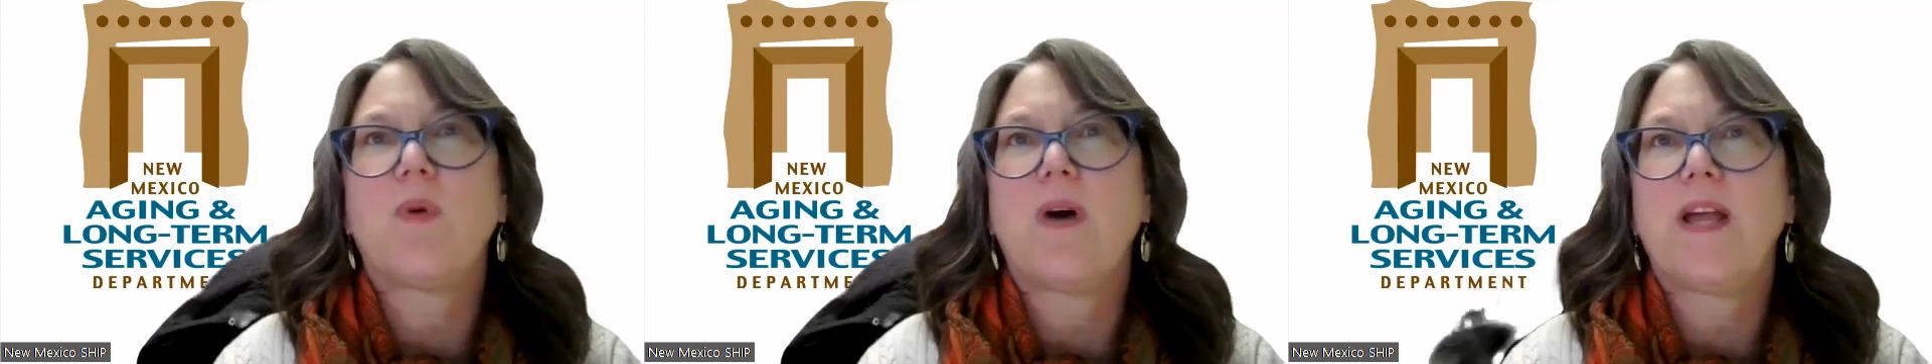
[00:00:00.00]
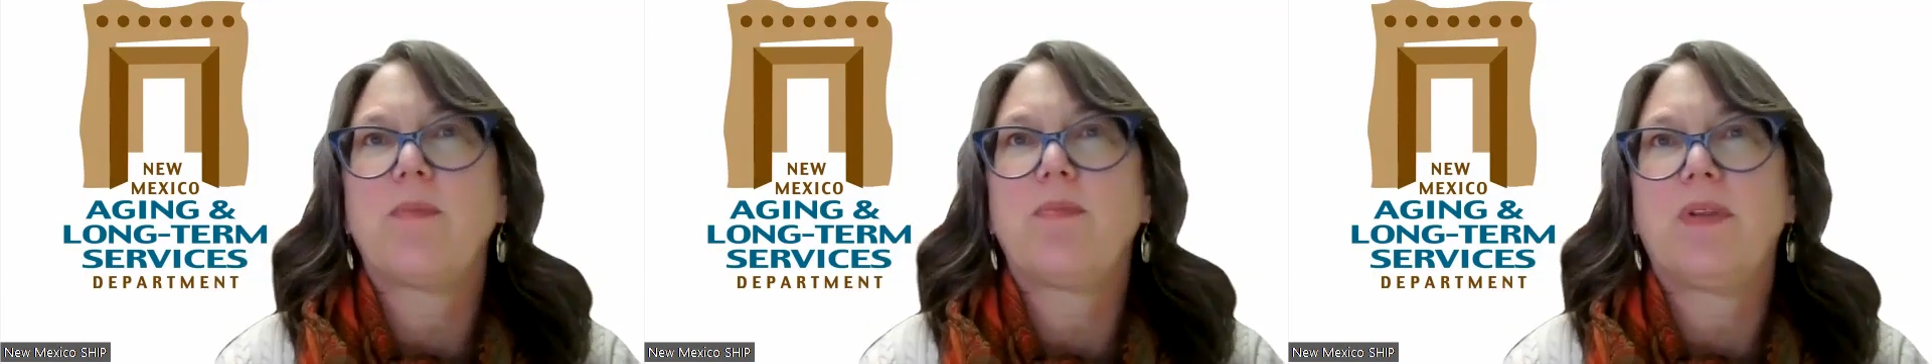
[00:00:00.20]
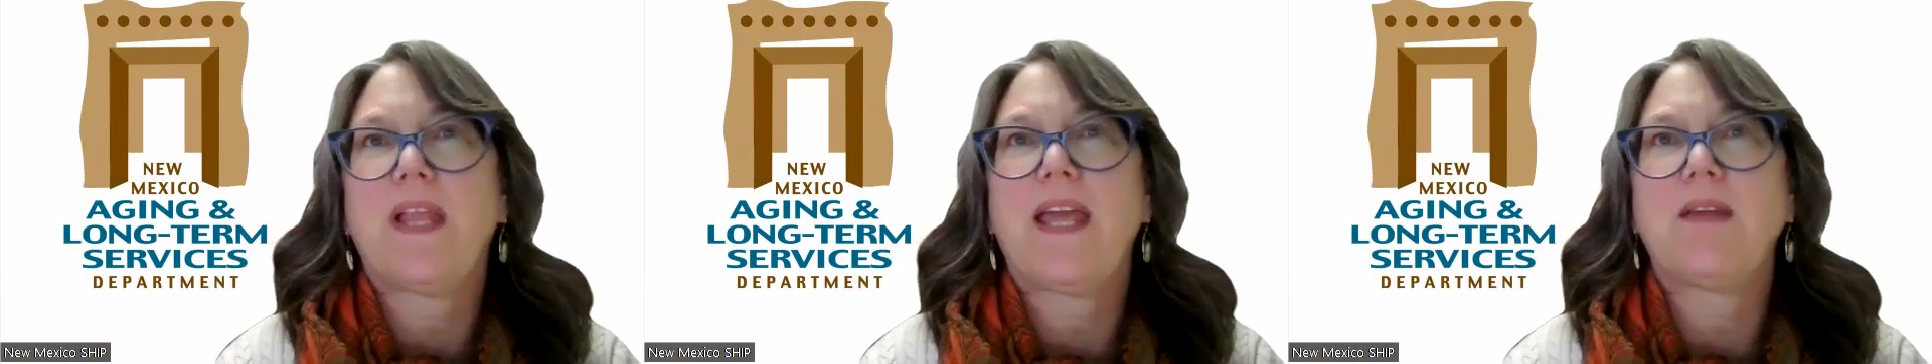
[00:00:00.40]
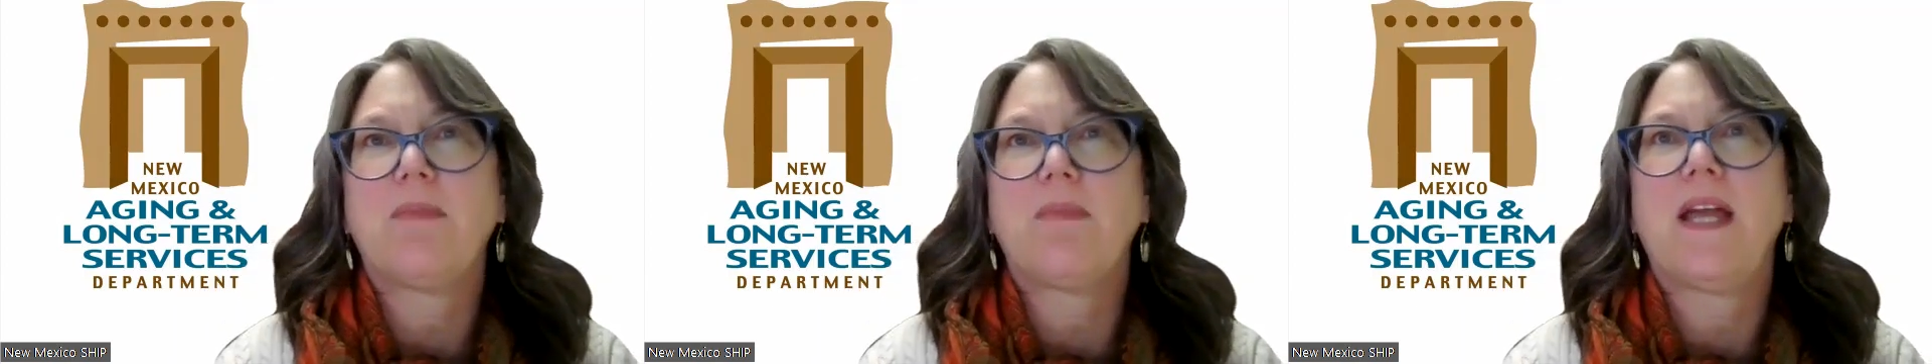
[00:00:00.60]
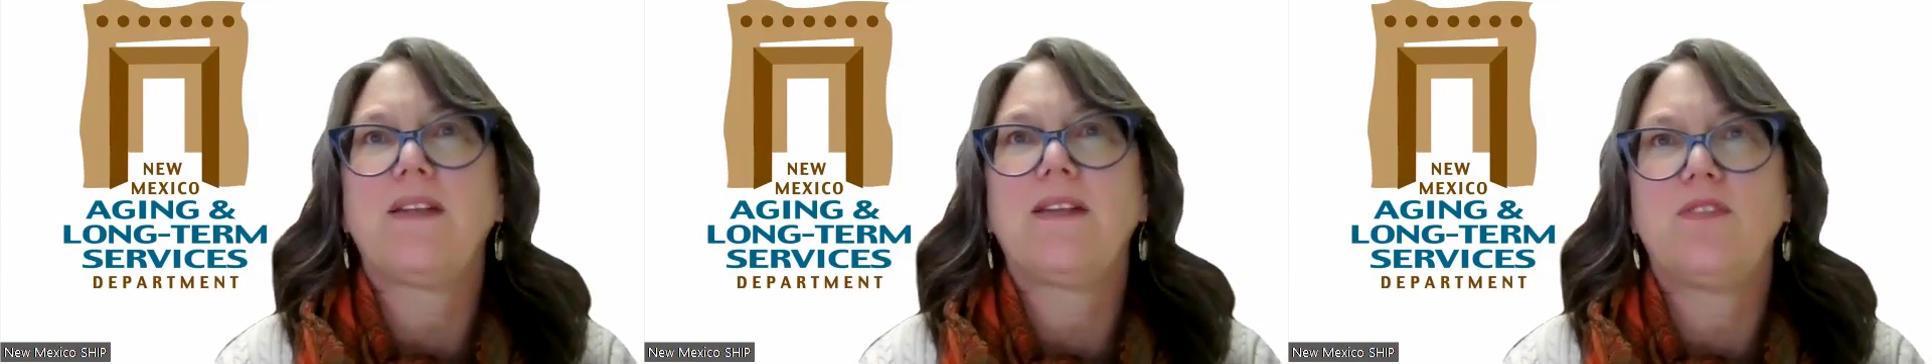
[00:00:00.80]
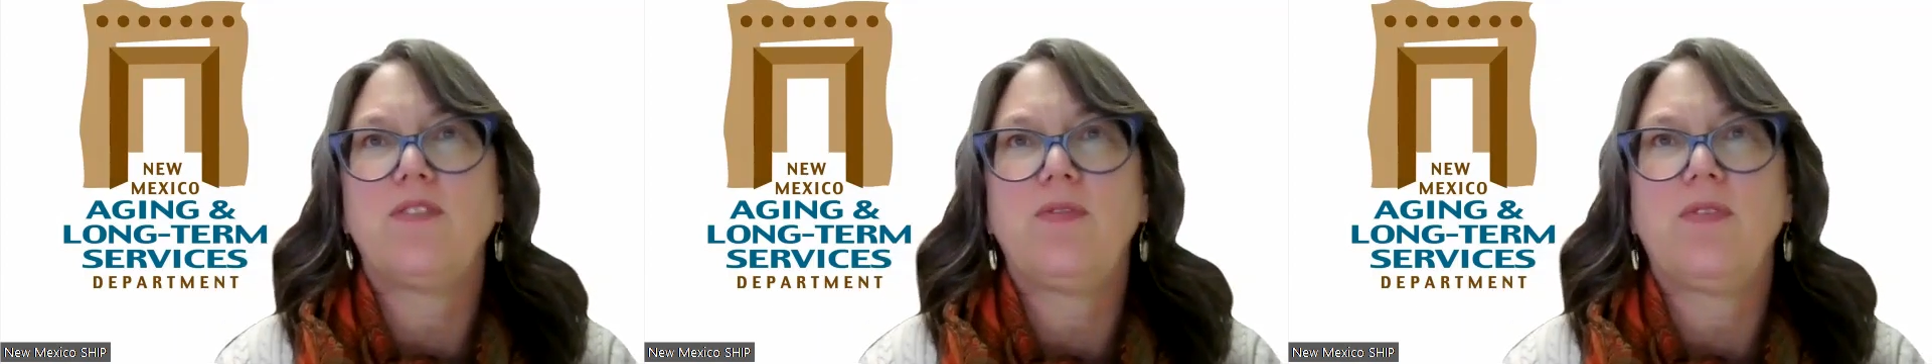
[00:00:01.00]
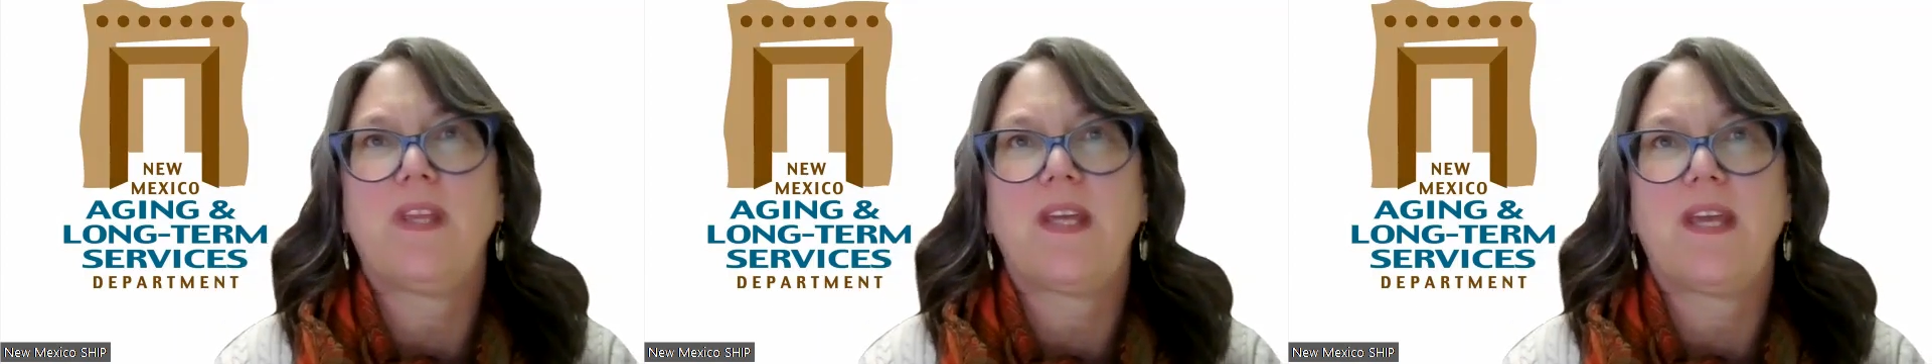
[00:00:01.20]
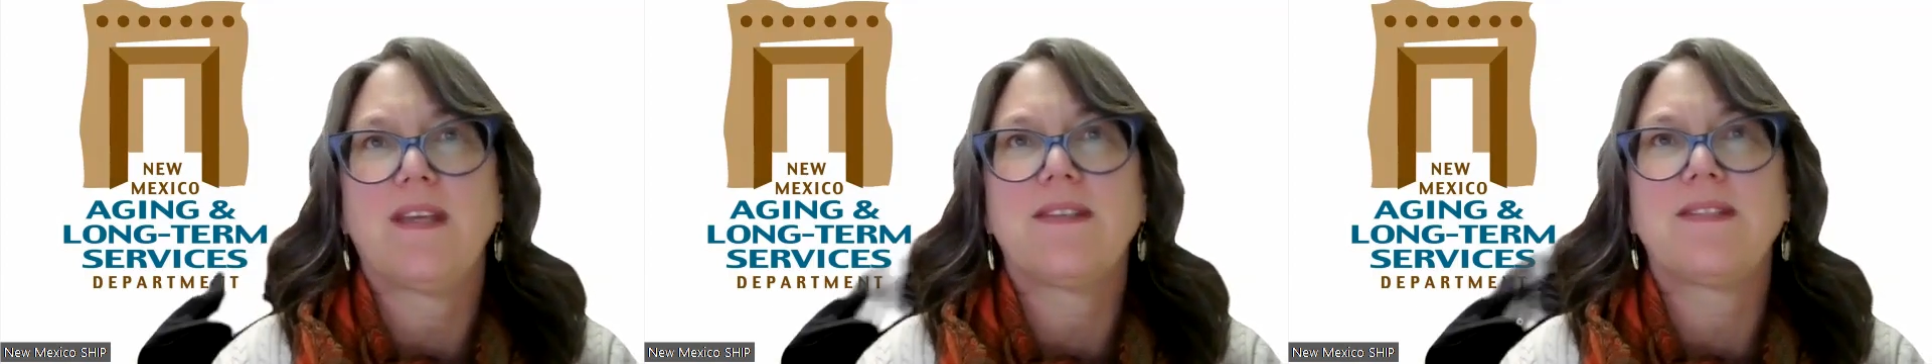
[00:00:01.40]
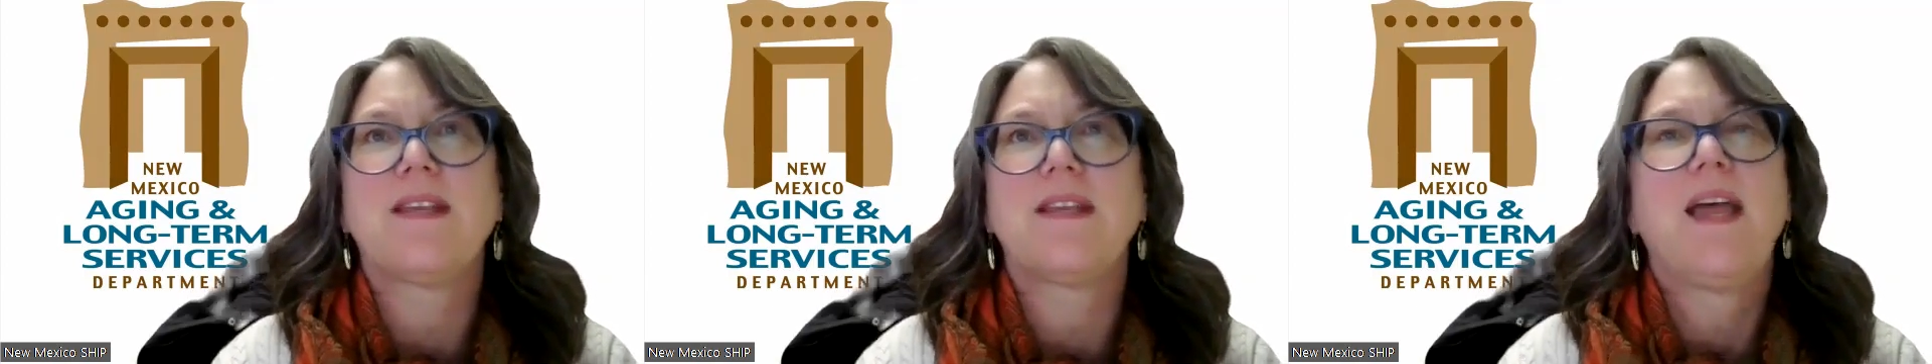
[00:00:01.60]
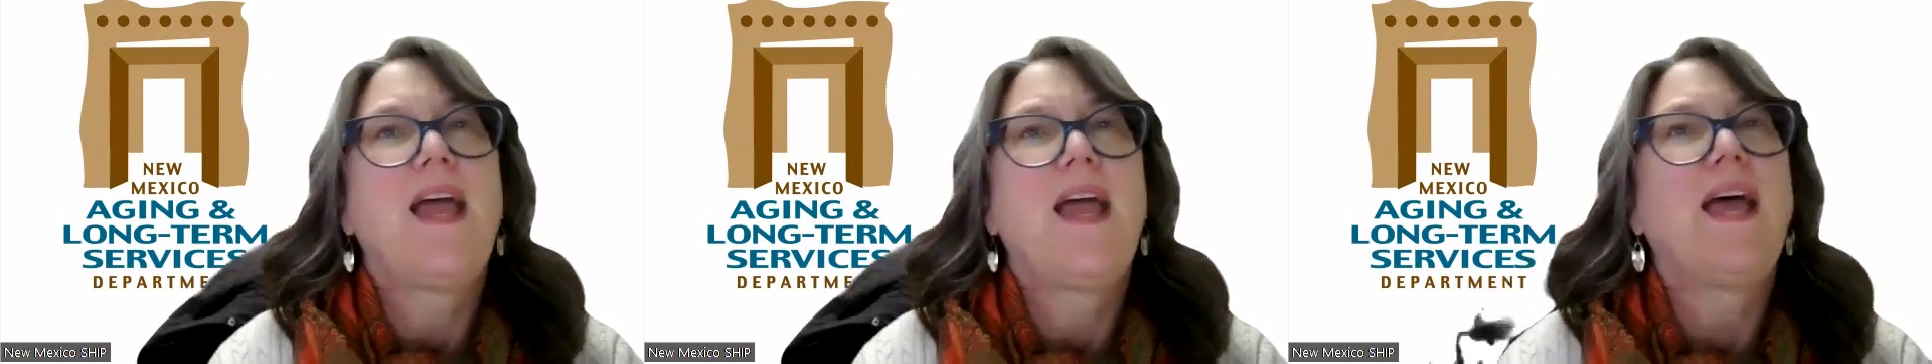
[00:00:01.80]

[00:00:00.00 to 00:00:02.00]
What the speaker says: why a plan might do this,